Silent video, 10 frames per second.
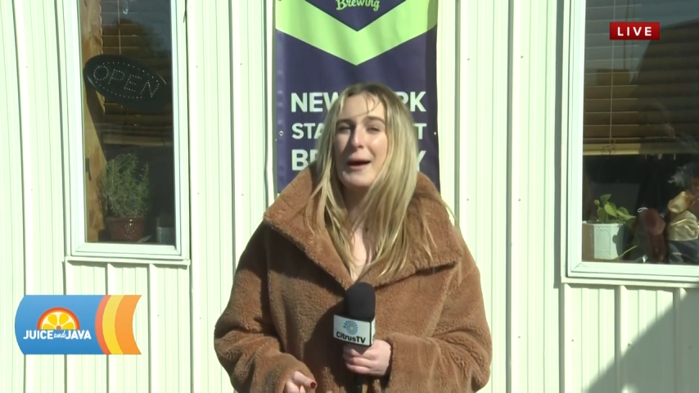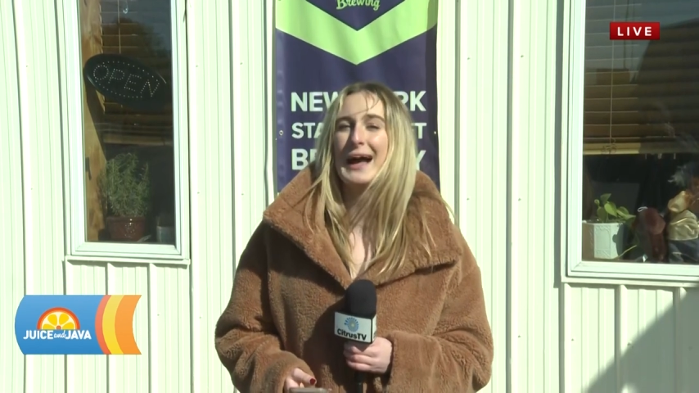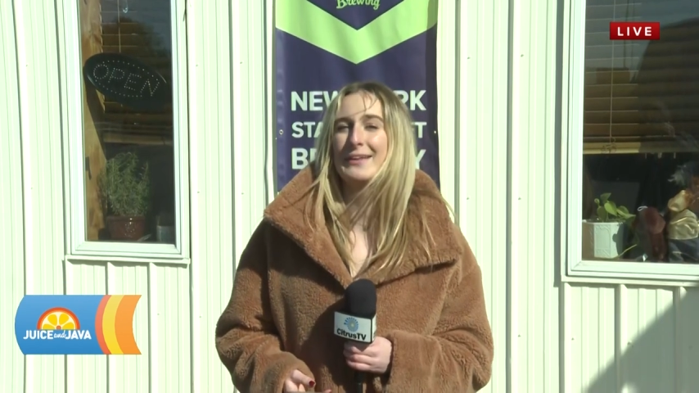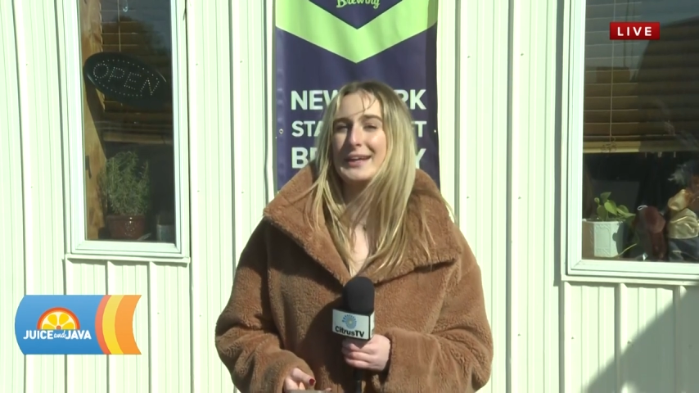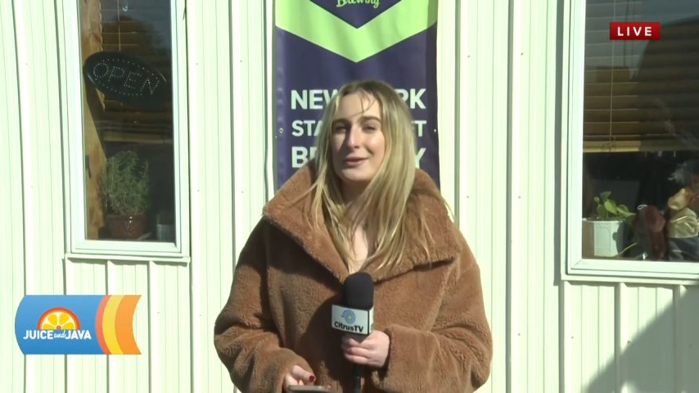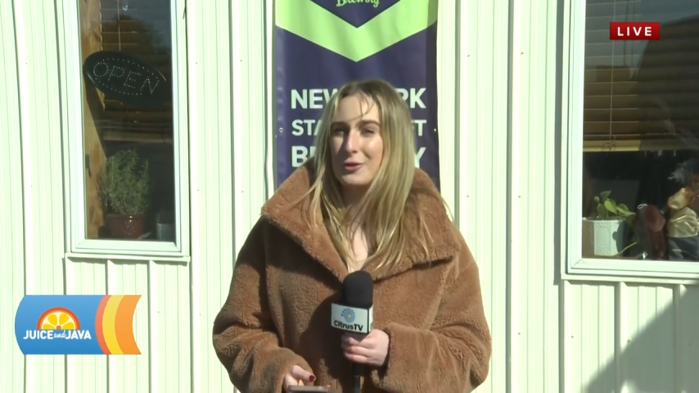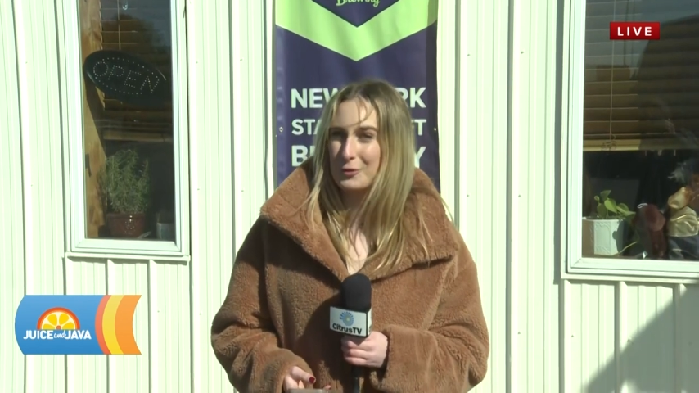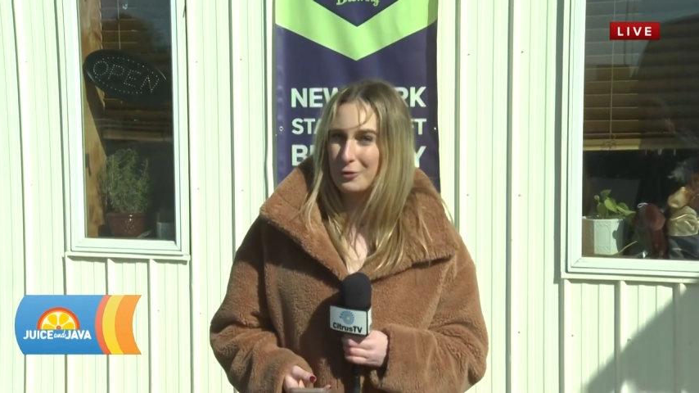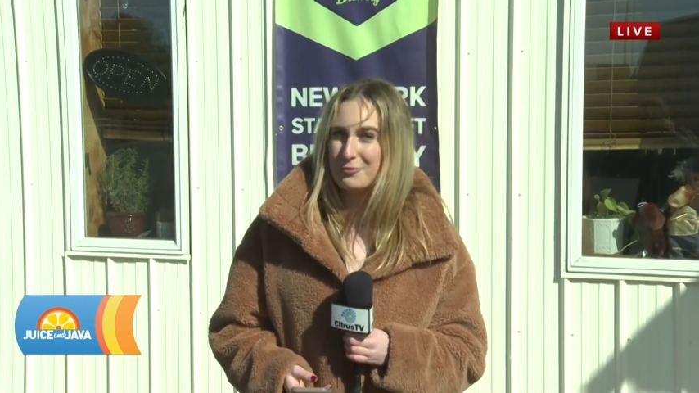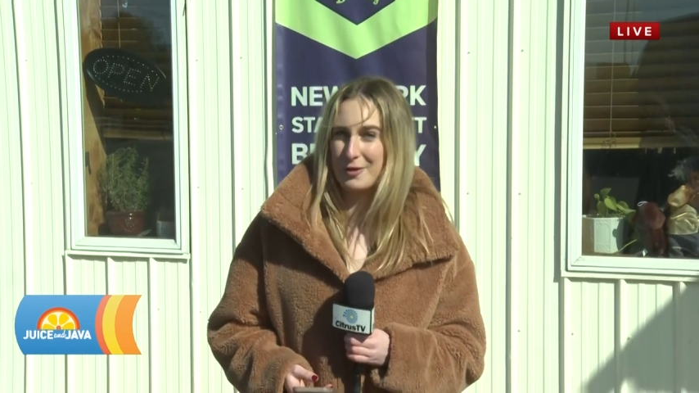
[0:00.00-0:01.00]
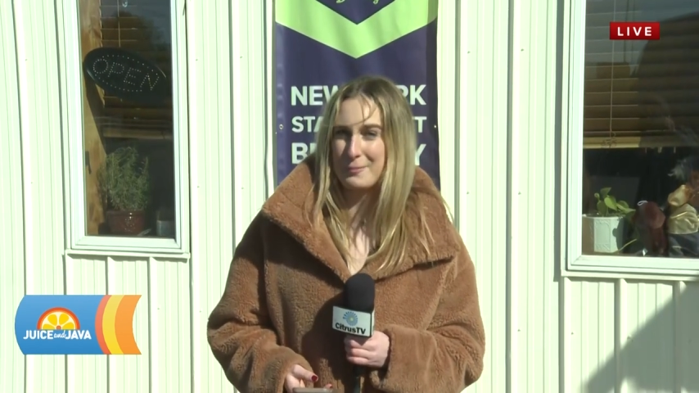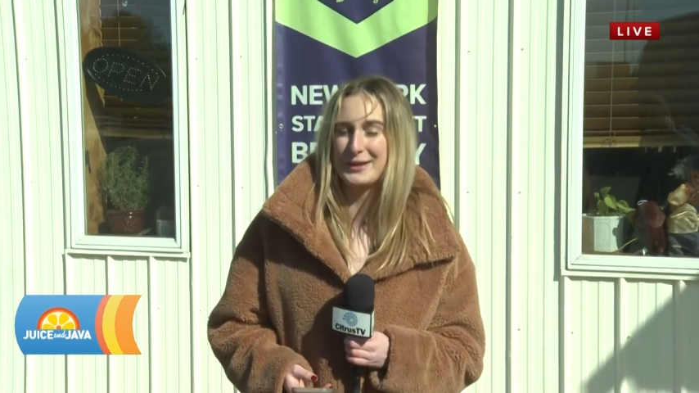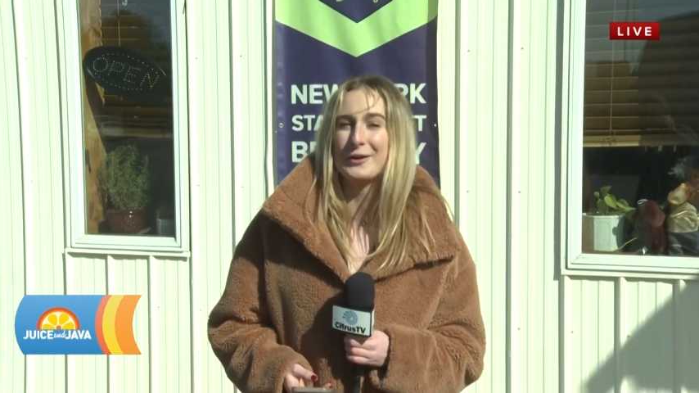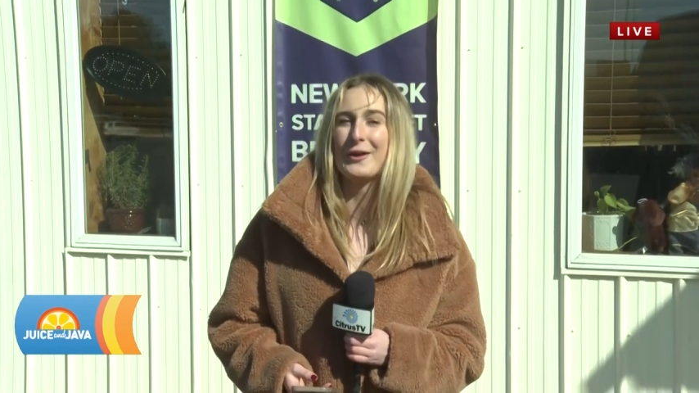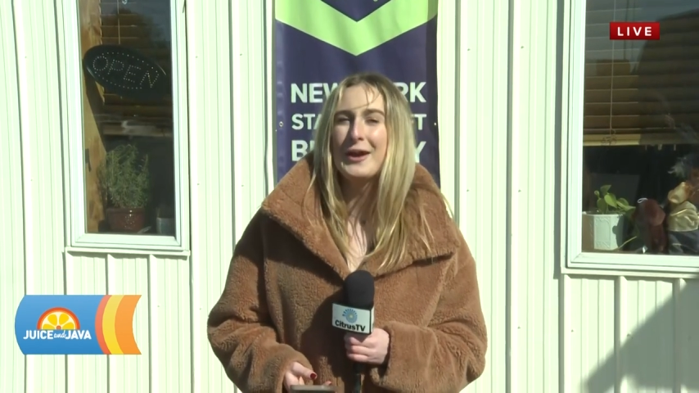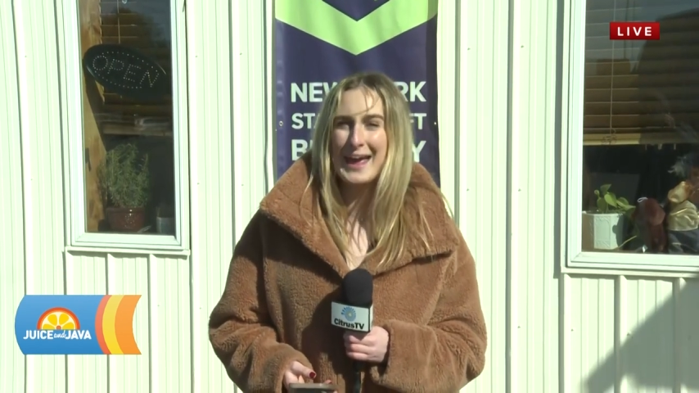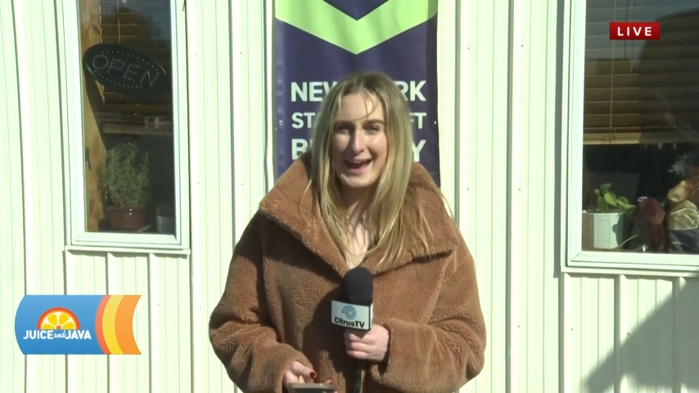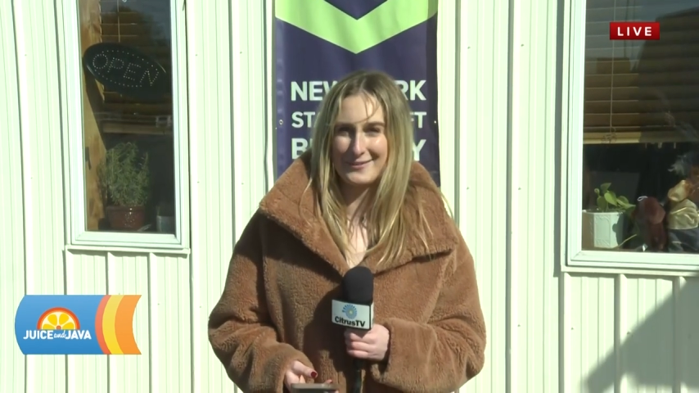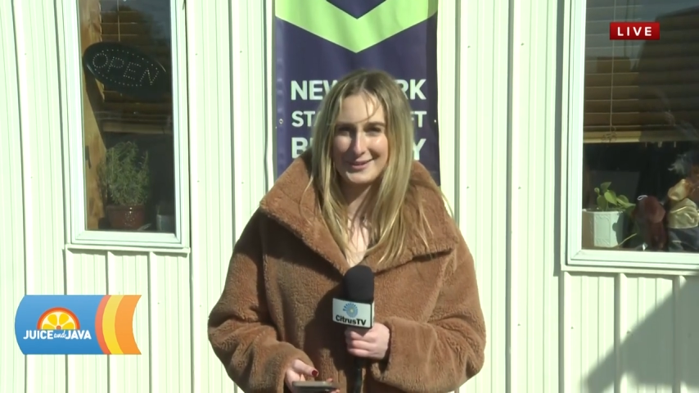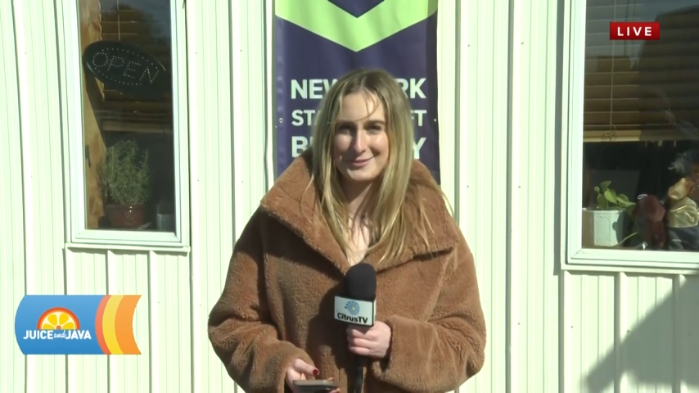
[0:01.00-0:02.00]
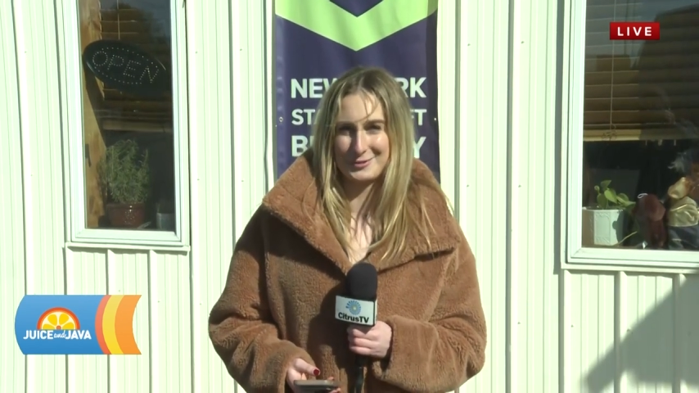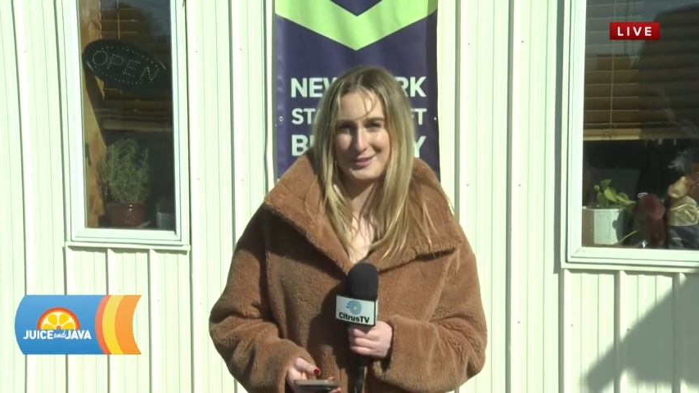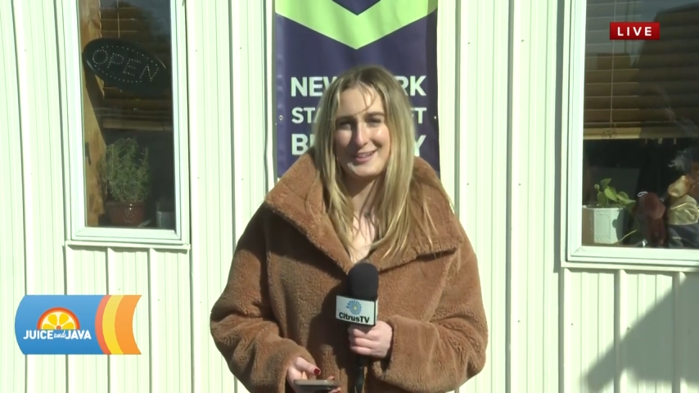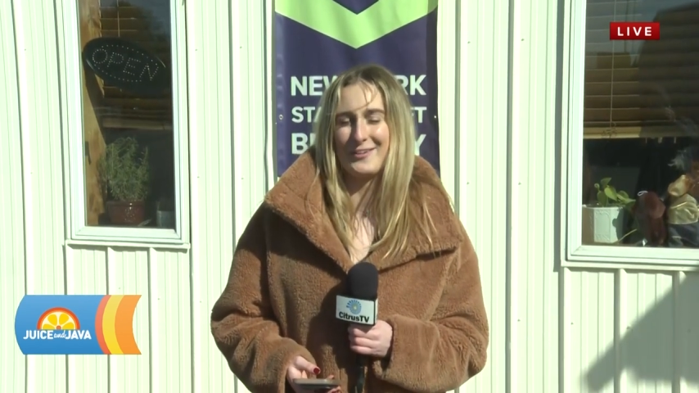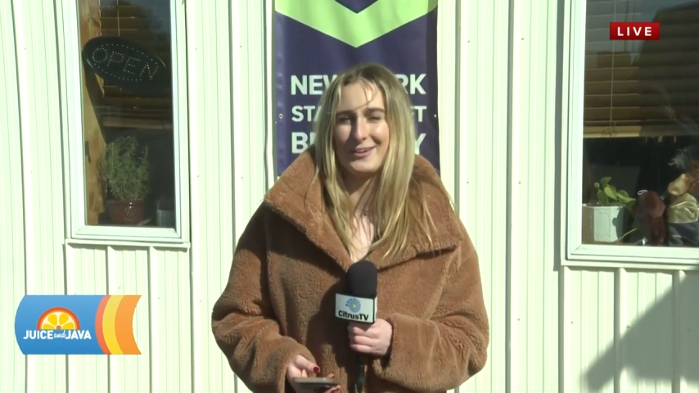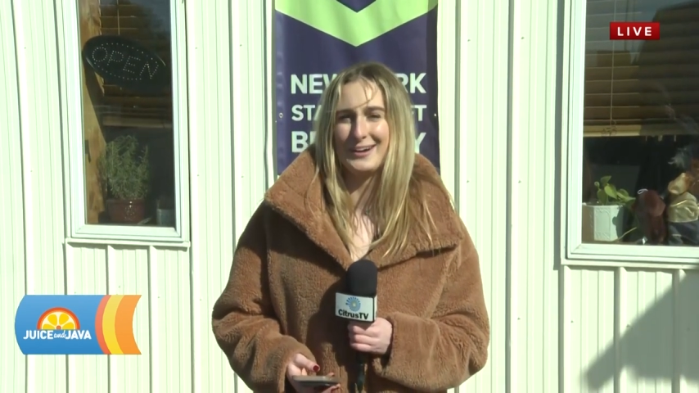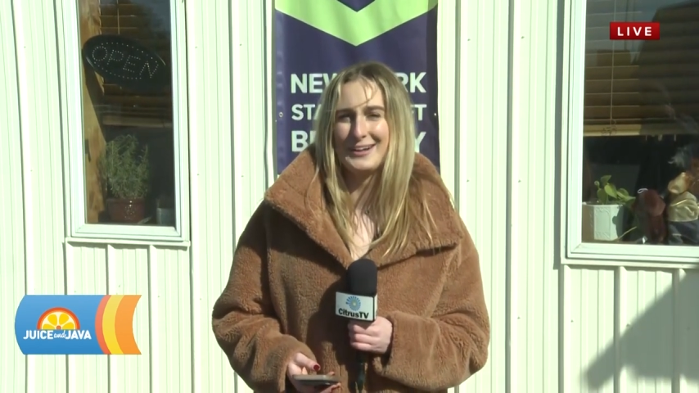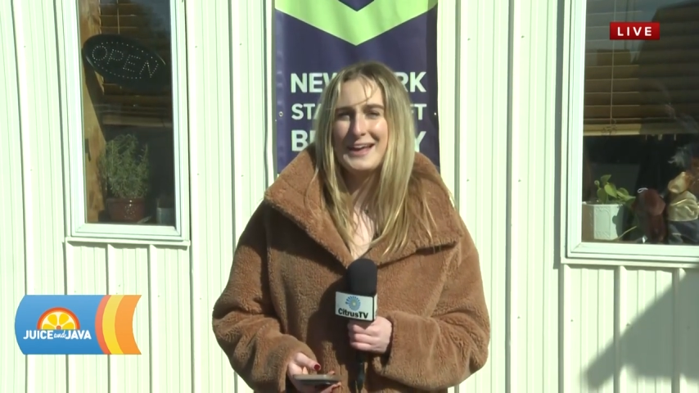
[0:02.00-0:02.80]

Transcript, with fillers: highlighting local filmmaker Eric Storyteller.